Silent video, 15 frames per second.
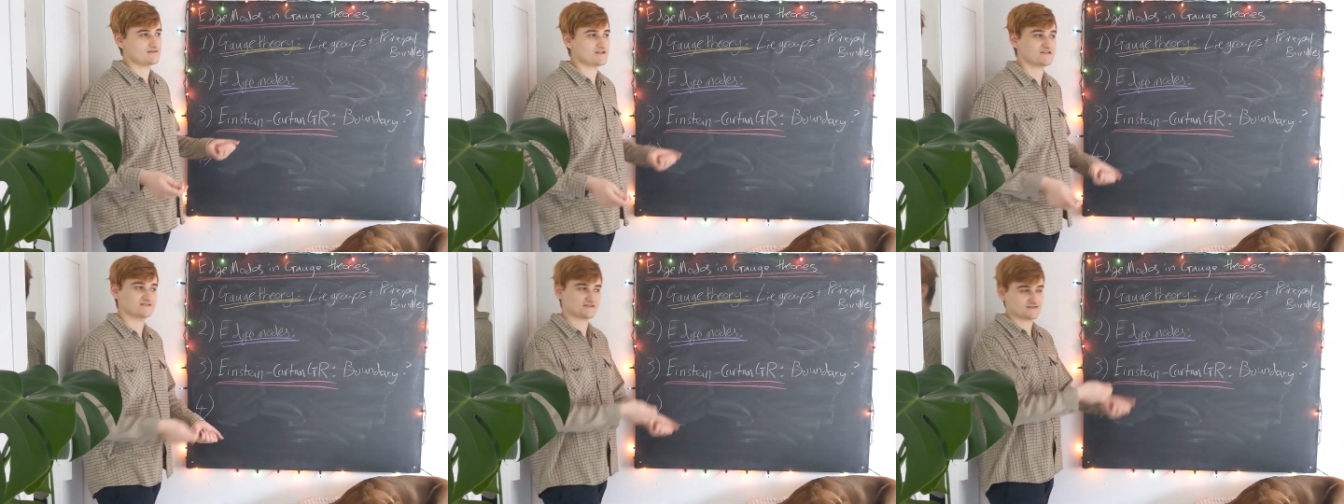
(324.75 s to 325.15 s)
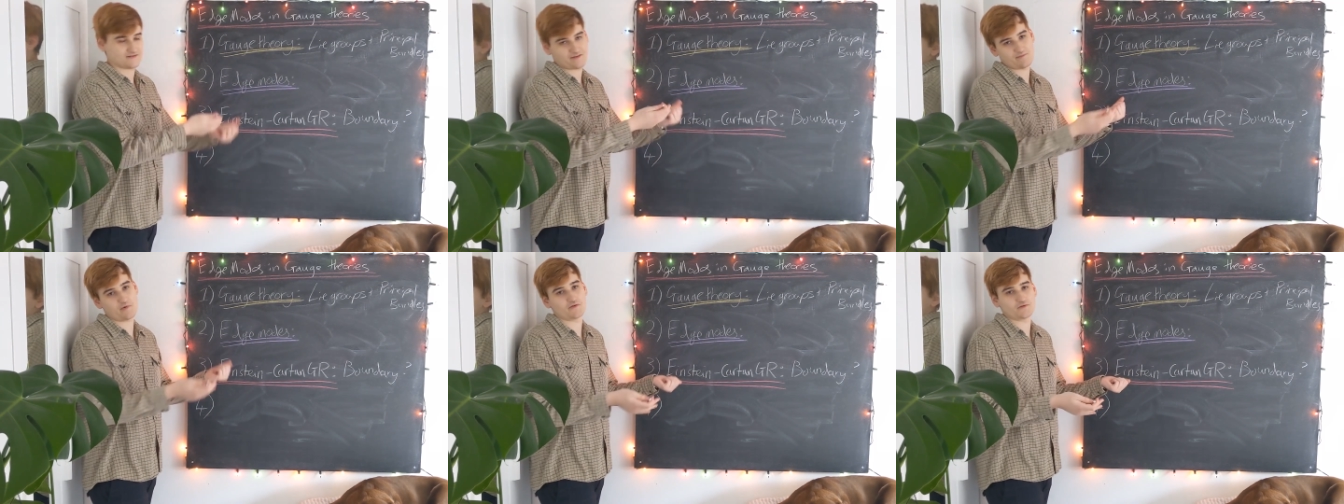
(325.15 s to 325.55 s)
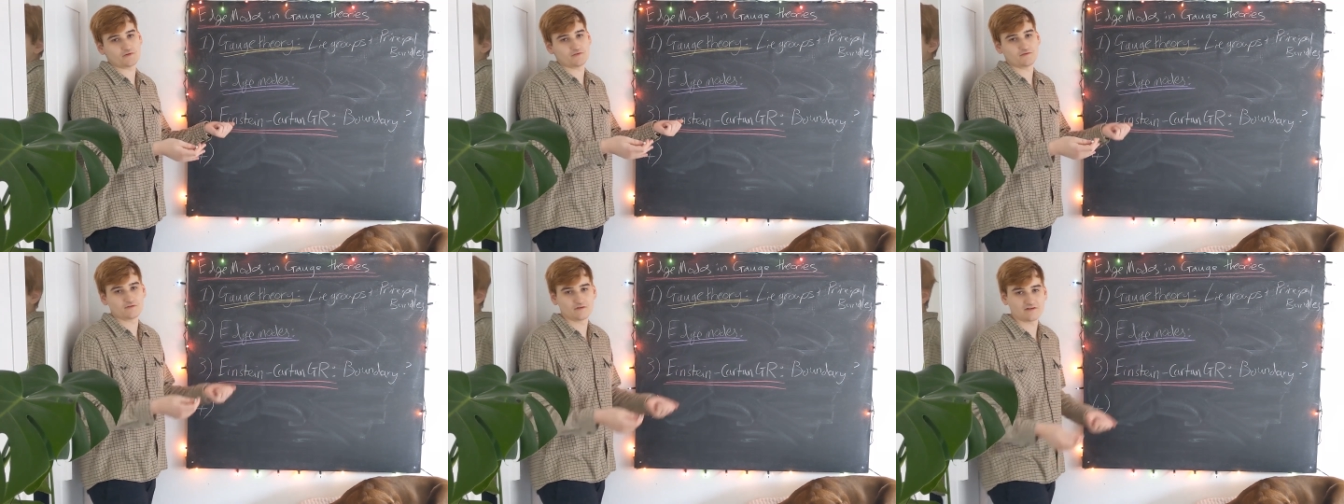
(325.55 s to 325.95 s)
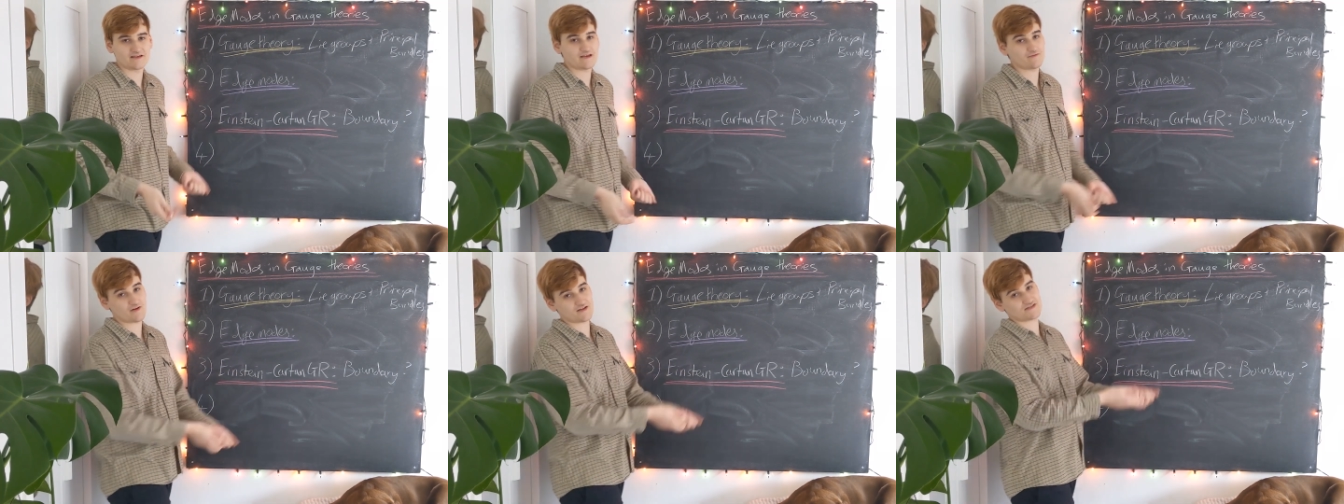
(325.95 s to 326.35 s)
does the model
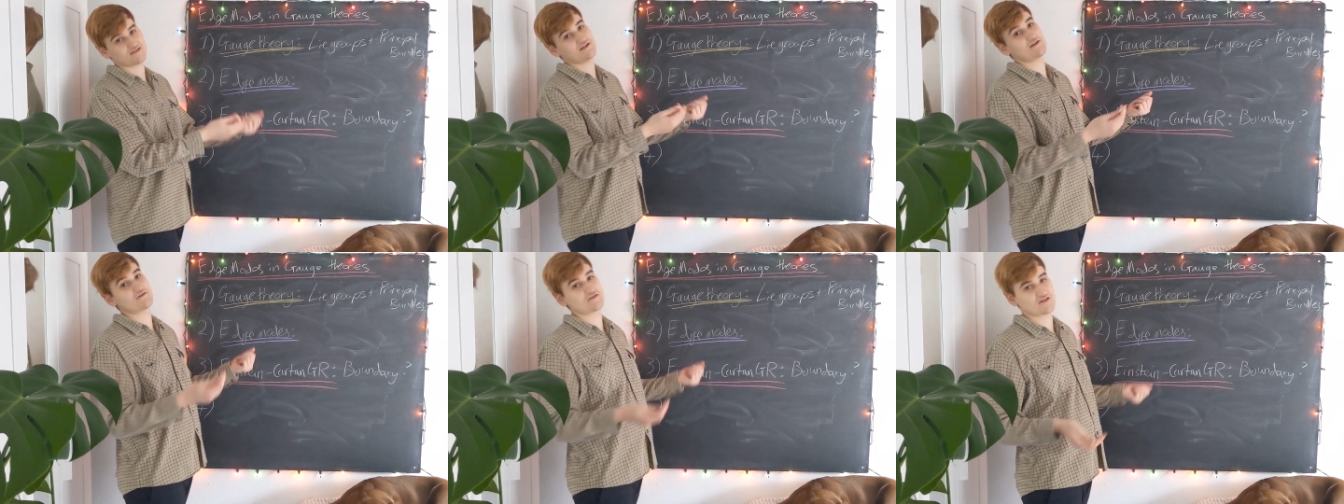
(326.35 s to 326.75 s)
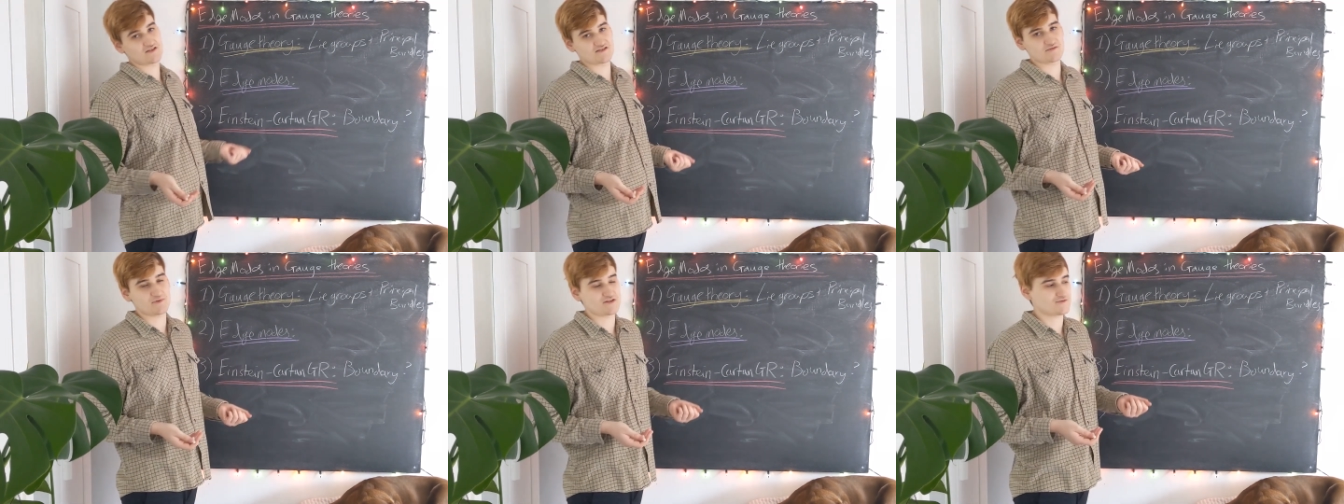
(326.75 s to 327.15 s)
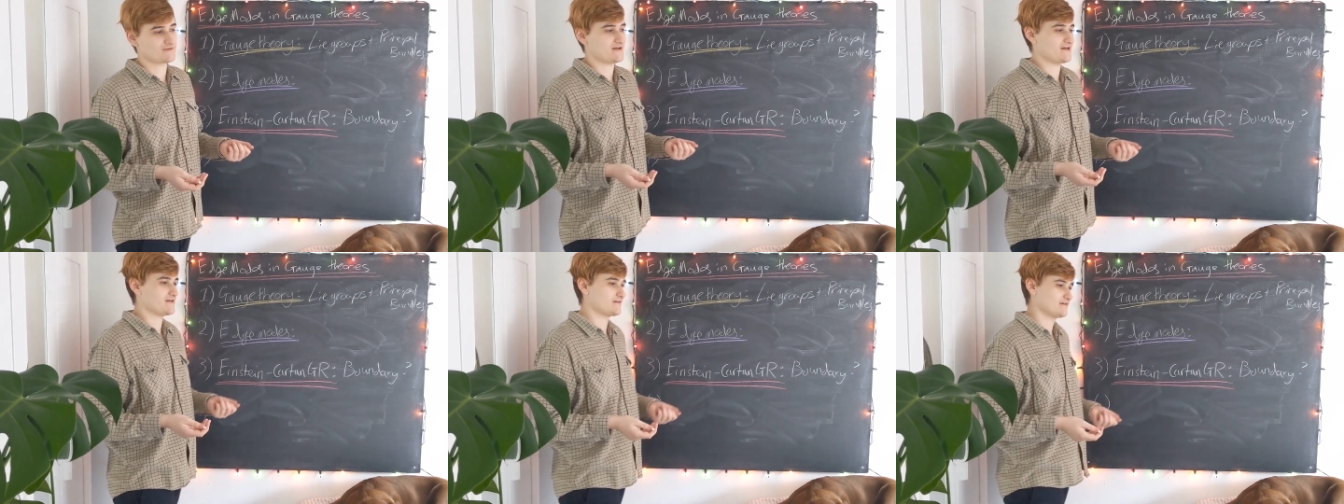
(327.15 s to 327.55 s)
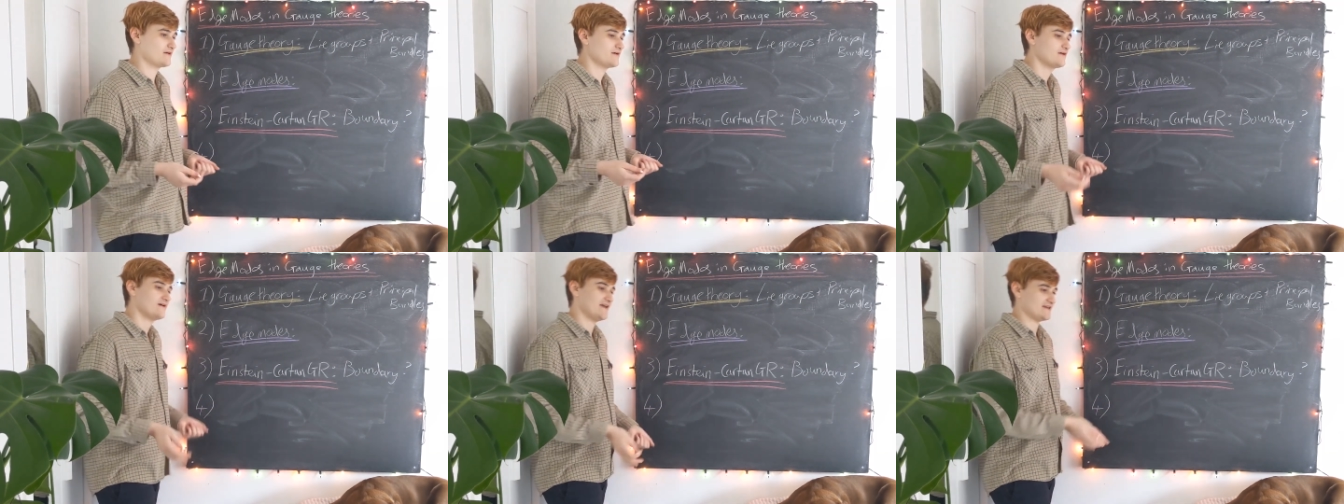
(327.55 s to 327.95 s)
give us solutions which we
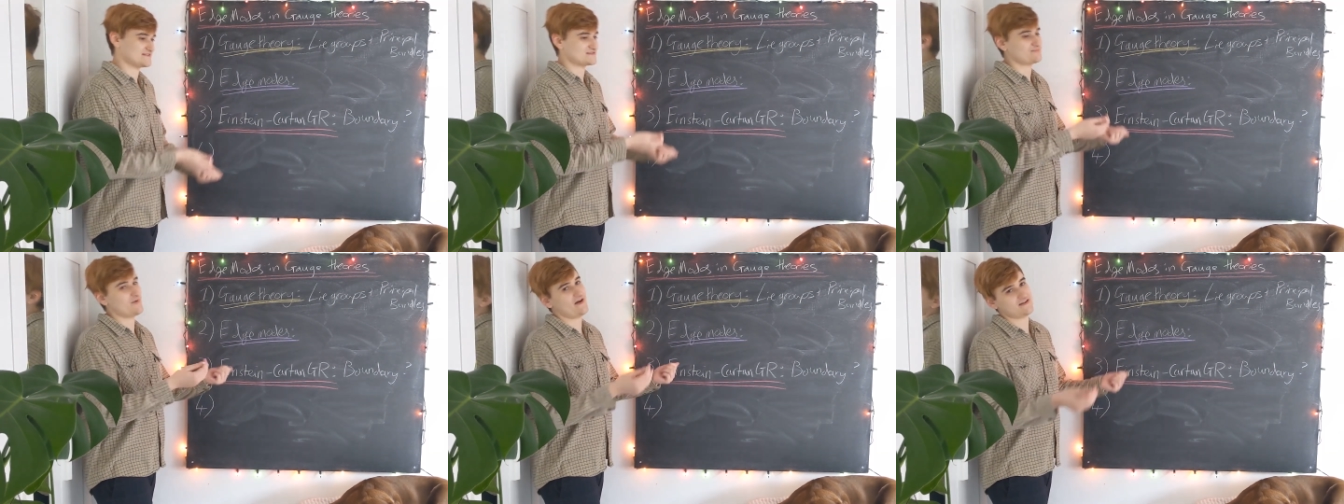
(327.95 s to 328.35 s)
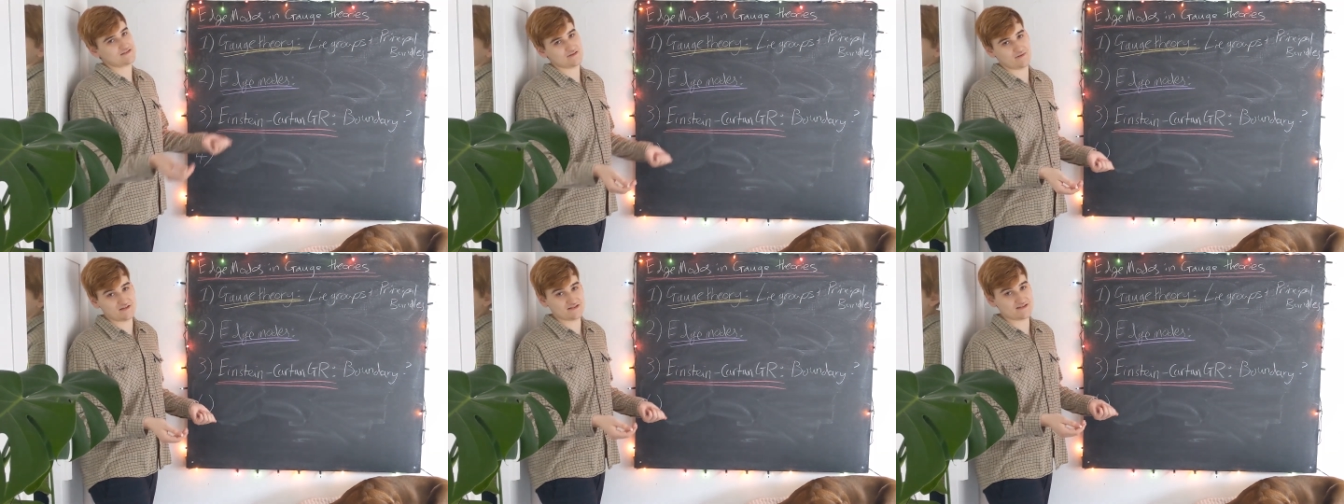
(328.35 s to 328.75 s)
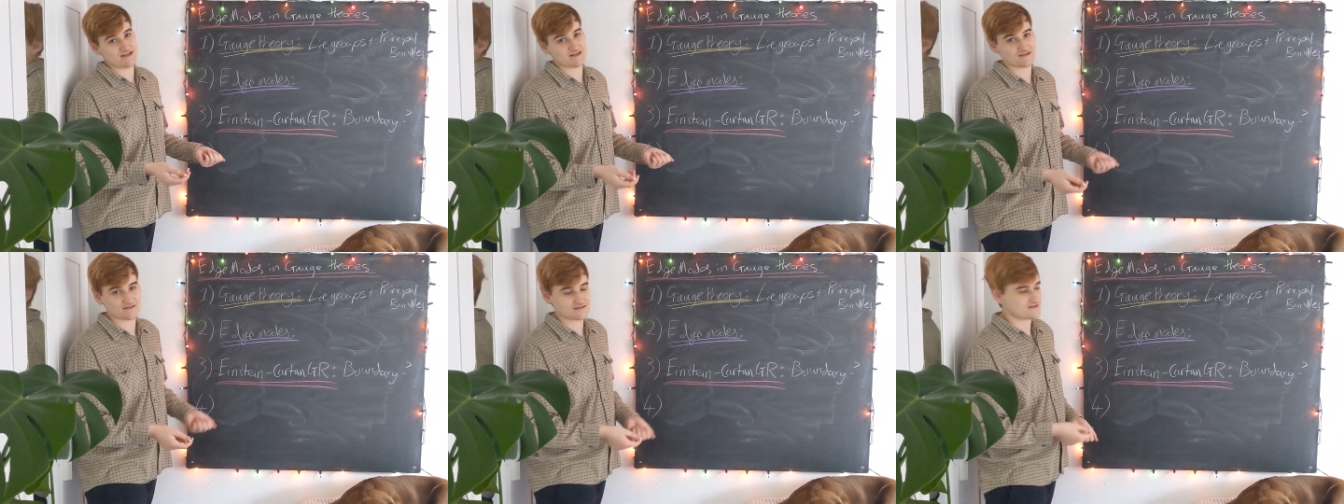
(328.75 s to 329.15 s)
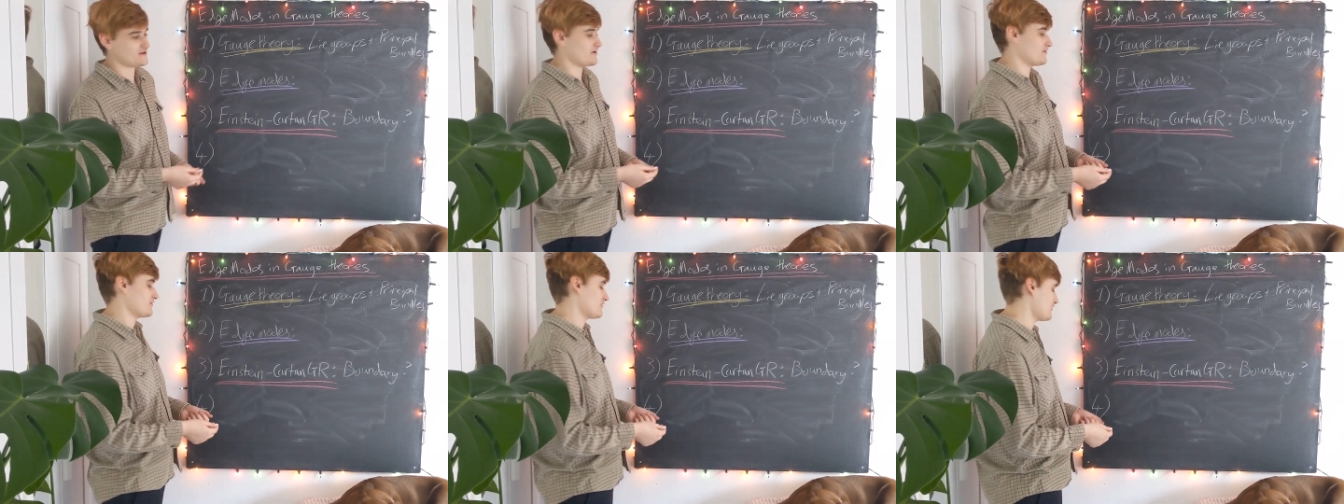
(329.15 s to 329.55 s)
expect to exist?
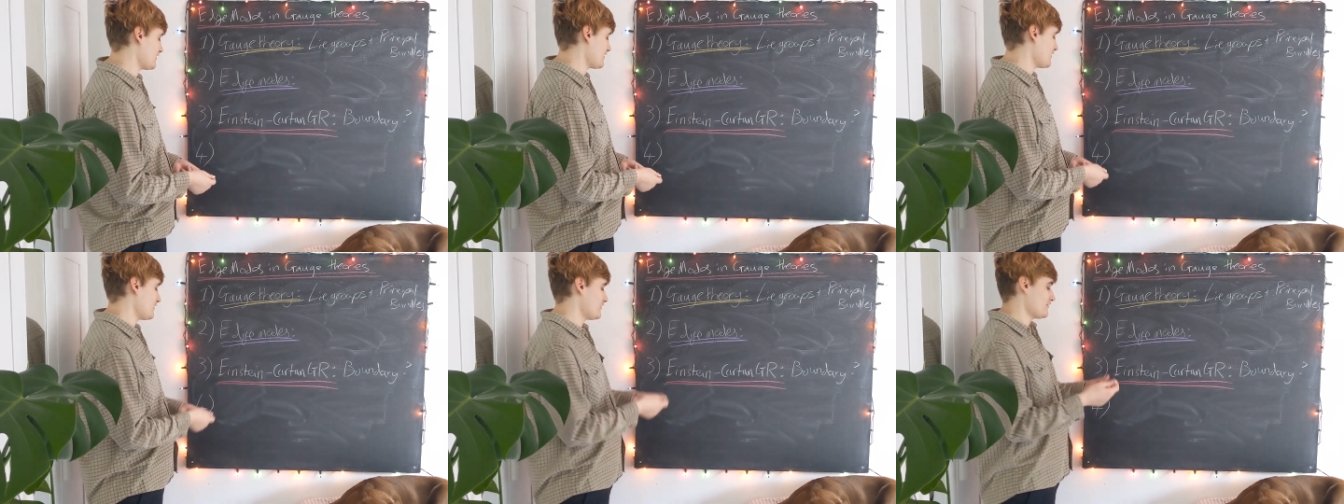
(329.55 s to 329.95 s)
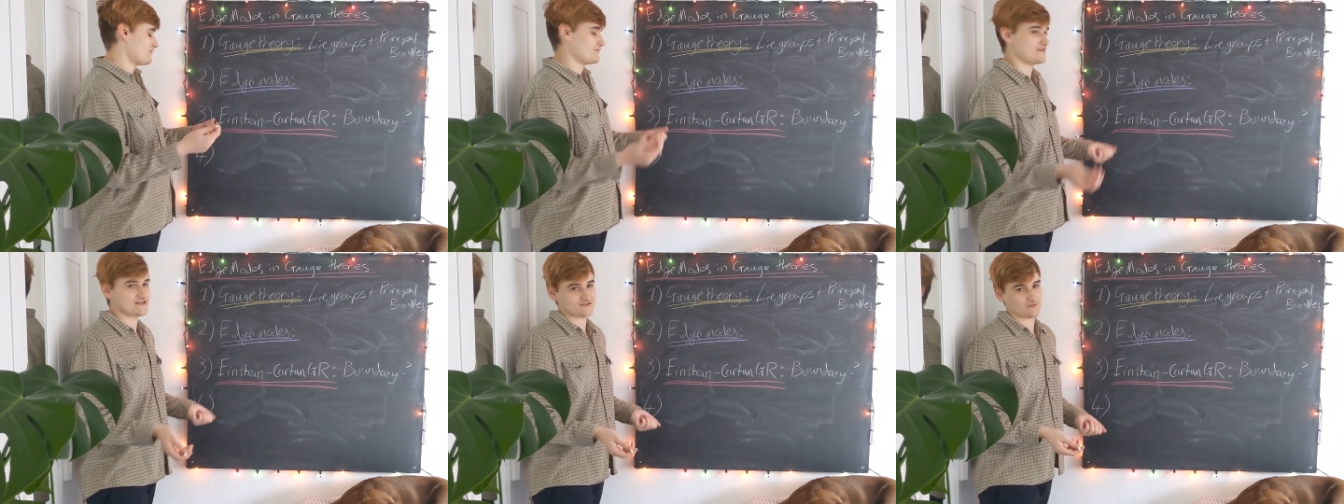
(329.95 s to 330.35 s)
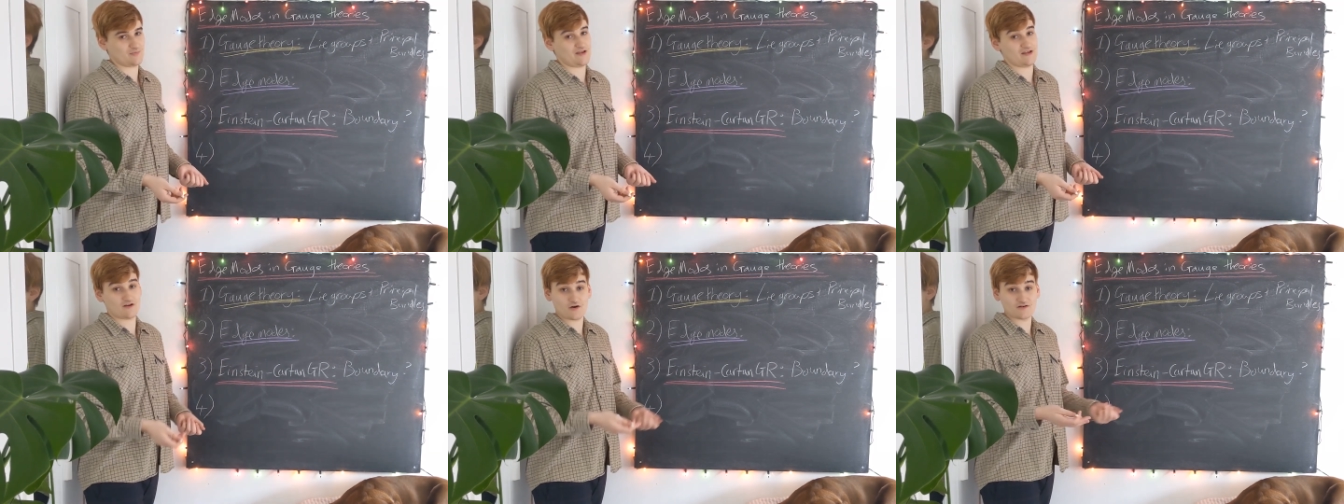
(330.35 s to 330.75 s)
So these would be